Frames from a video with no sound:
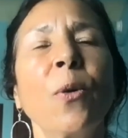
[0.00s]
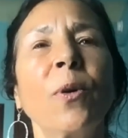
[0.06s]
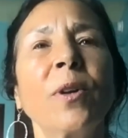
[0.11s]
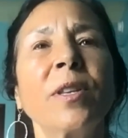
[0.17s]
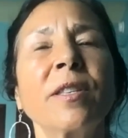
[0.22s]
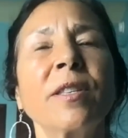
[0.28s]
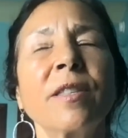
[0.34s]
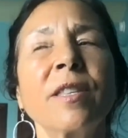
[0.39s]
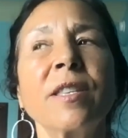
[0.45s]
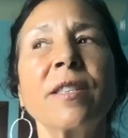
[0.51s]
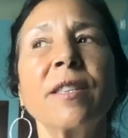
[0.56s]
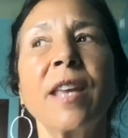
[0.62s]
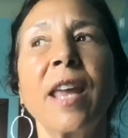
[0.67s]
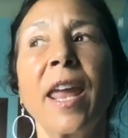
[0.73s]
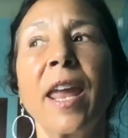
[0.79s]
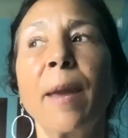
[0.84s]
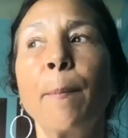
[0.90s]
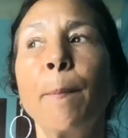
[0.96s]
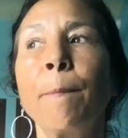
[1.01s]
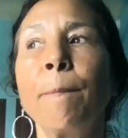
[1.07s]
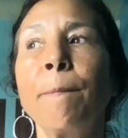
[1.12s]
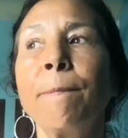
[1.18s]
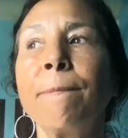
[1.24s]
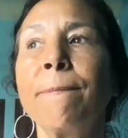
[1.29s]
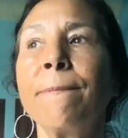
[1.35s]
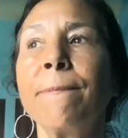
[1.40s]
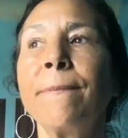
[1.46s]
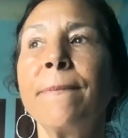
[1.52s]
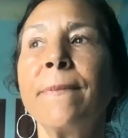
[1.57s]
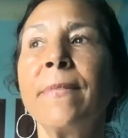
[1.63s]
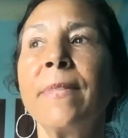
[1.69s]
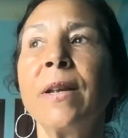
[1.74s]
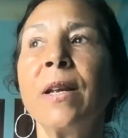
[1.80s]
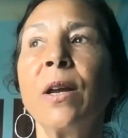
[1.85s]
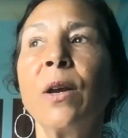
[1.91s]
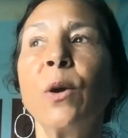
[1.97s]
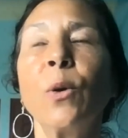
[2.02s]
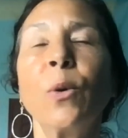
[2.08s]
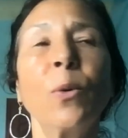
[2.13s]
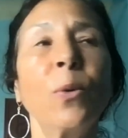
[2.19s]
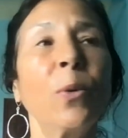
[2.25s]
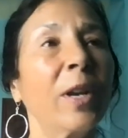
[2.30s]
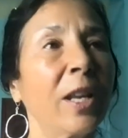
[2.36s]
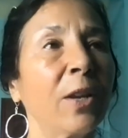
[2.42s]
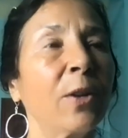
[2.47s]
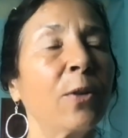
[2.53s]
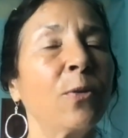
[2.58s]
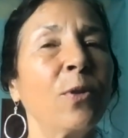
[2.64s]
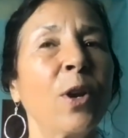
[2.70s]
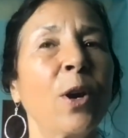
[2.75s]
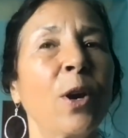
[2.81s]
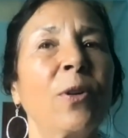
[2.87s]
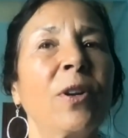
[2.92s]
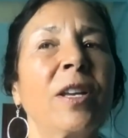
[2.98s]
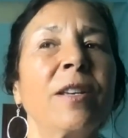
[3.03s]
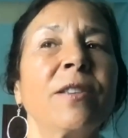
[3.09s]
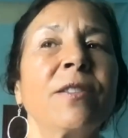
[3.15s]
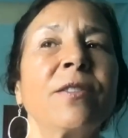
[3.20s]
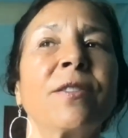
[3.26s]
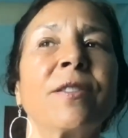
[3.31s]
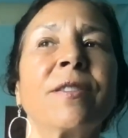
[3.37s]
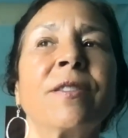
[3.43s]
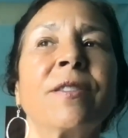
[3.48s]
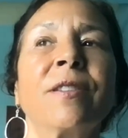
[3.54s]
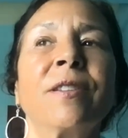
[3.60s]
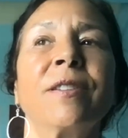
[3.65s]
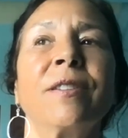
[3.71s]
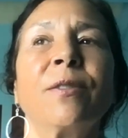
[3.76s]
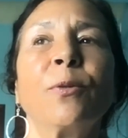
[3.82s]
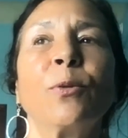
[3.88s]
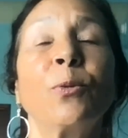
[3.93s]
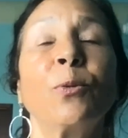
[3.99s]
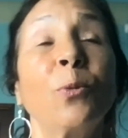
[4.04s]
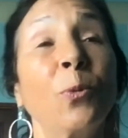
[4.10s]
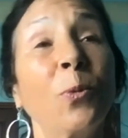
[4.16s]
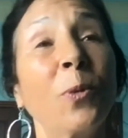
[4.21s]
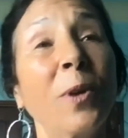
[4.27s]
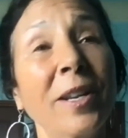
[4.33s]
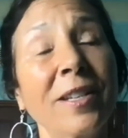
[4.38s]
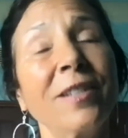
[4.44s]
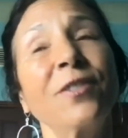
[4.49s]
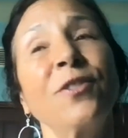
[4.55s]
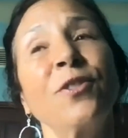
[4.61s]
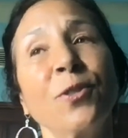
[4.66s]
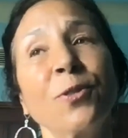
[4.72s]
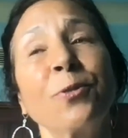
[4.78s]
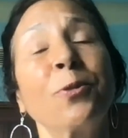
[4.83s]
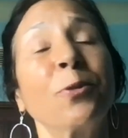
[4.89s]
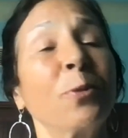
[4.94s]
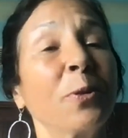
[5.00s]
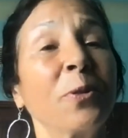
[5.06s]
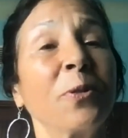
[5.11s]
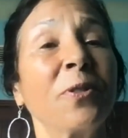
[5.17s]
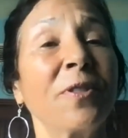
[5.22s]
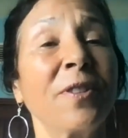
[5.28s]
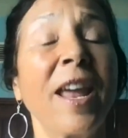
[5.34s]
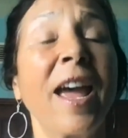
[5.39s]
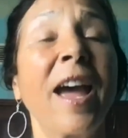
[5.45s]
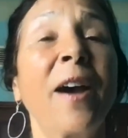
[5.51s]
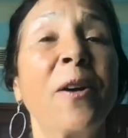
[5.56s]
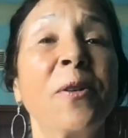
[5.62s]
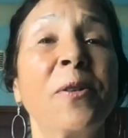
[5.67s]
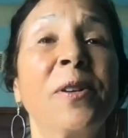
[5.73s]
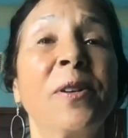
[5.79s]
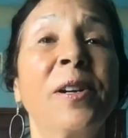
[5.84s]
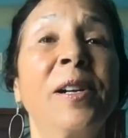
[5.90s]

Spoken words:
What's the same? What do you notice? What is your truth now?